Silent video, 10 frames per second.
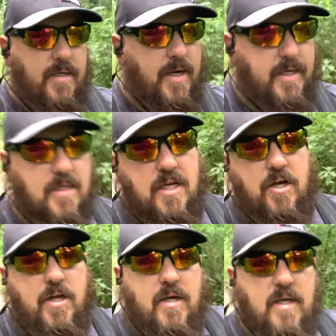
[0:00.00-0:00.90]
I can tell
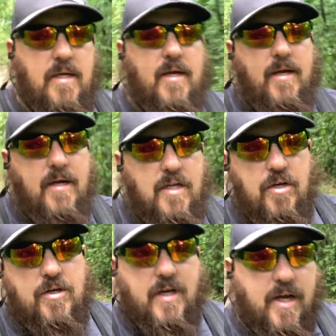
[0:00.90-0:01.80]
you,
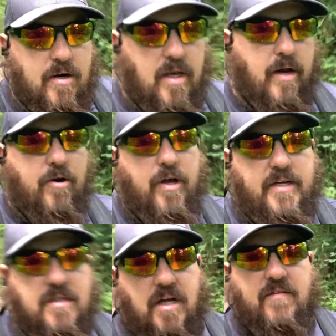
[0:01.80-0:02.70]
you can let all
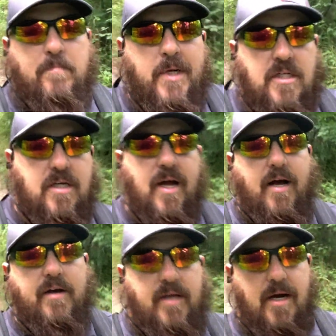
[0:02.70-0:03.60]
that stuff beat you
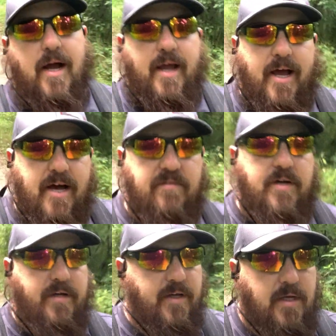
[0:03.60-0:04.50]
down, and I have,
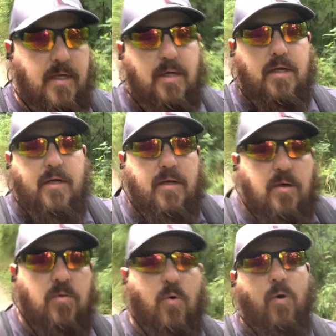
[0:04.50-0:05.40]

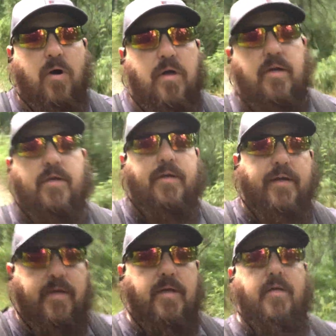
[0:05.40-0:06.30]
or
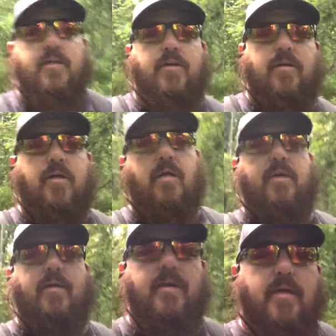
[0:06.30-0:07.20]
you can
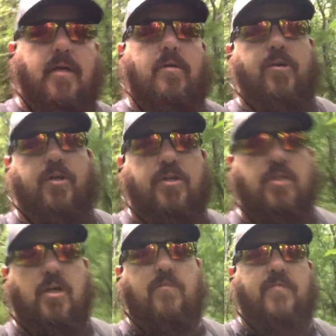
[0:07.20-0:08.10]
look
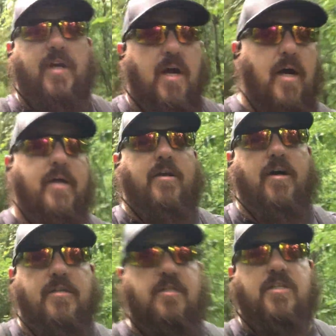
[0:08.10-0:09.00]
yourself in the eye and
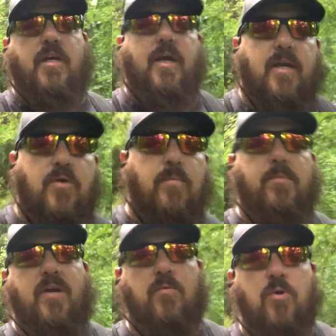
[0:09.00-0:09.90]
honestly say, quit
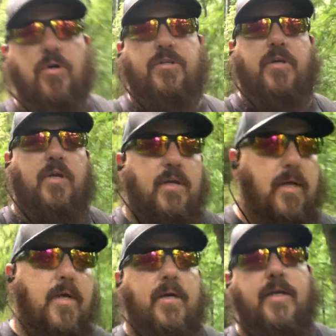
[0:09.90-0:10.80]
being a wuss
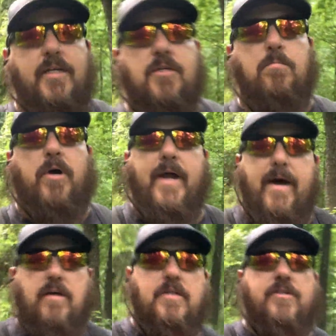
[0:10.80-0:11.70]
and get your butt
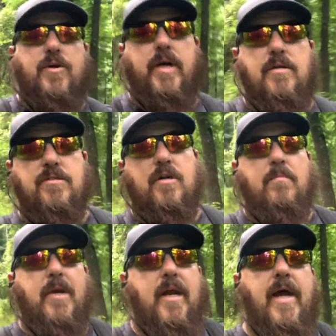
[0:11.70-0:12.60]
out on the trail and start
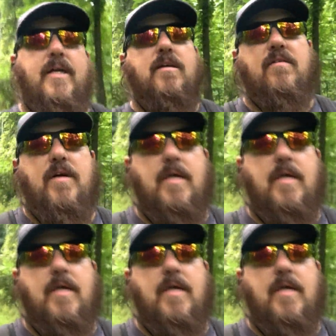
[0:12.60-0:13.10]
being active.